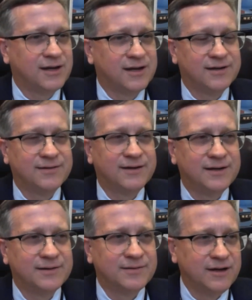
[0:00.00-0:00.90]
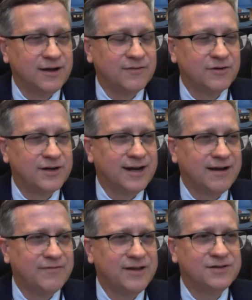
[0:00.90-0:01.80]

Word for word: uh, uh, Governor Kay Ivey.